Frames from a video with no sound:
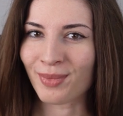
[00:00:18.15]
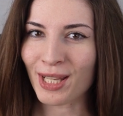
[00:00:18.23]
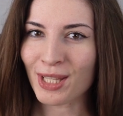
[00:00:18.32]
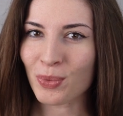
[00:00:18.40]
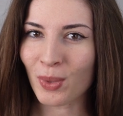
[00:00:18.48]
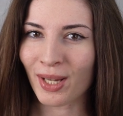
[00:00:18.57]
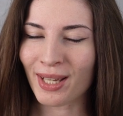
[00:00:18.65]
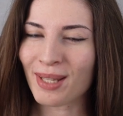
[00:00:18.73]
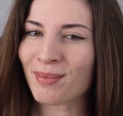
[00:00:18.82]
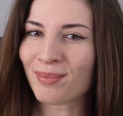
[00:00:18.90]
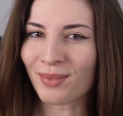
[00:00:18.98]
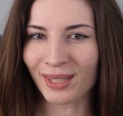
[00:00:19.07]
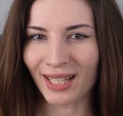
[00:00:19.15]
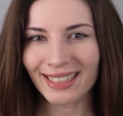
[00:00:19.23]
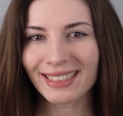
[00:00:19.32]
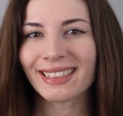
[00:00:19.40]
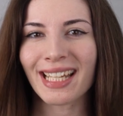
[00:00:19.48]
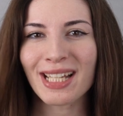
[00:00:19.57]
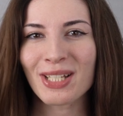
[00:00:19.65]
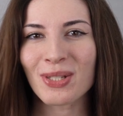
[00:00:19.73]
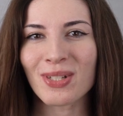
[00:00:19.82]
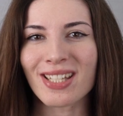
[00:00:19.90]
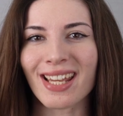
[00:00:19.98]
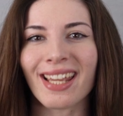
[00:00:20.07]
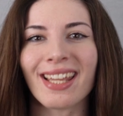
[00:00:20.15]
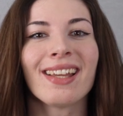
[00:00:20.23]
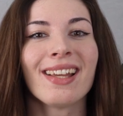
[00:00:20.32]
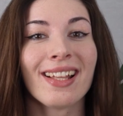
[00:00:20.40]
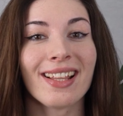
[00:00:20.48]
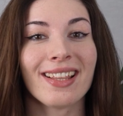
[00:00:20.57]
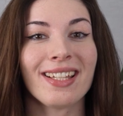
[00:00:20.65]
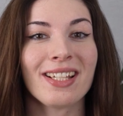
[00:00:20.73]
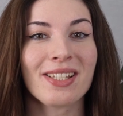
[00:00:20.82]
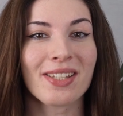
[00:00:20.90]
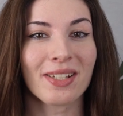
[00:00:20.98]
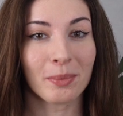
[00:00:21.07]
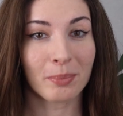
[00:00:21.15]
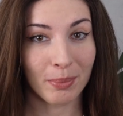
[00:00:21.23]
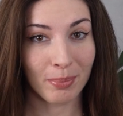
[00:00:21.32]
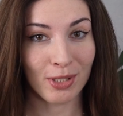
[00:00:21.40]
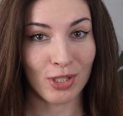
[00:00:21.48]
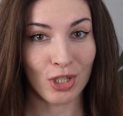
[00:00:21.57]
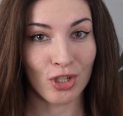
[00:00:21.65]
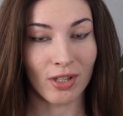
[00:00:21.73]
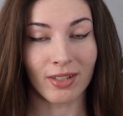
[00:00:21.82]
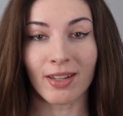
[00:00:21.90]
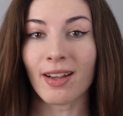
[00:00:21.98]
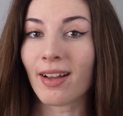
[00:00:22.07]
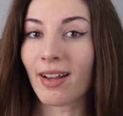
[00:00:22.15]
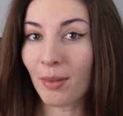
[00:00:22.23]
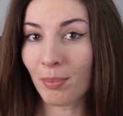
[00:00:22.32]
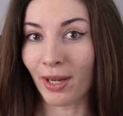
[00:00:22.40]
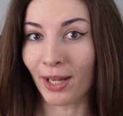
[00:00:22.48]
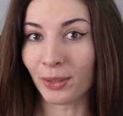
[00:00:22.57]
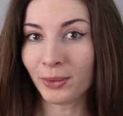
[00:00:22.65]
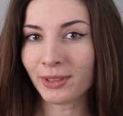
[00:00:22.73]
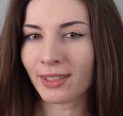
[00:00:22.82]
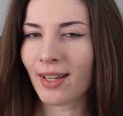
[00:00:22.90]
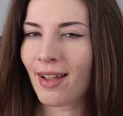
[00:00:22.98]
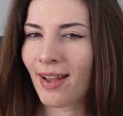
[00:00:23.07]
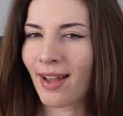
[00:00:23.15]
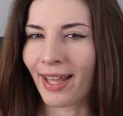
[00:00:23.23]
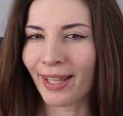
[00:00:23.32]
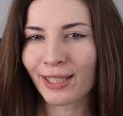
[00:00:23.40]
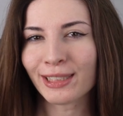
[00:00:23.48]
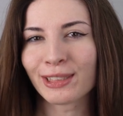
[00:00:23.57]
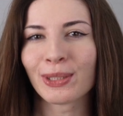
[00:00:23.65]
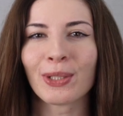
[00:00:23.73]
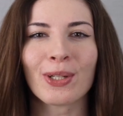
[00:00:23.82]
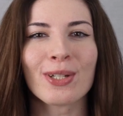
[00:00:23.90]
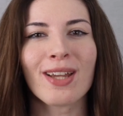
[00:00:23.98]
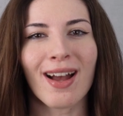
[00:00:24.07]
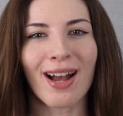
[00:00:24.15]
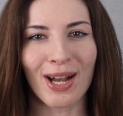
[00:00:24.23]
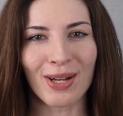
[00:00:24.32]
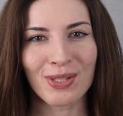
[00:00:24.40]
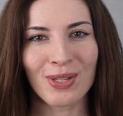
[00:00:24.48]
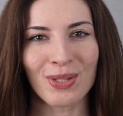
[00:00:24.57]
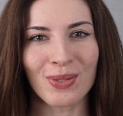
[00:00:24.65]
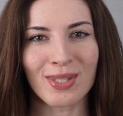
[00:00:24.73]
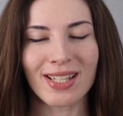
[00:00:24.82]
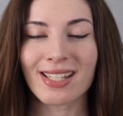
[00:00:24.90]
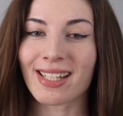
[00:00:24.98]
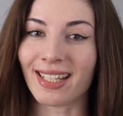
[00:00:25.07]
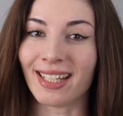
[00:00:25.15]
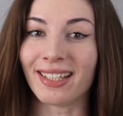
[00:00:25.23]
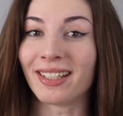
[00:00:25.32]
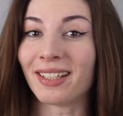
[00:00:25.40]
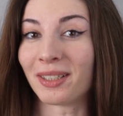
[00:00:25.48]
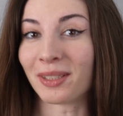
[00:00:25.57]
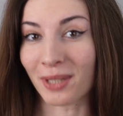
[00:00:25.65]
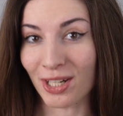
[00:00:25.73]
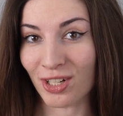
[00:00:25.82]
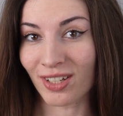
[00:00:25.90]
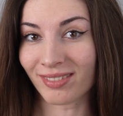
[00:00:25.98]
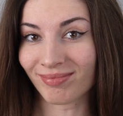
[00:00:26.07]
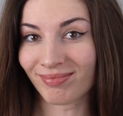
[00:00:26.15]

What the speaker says: That's why let's take today this preposition about and let's learn how to use it in Russian.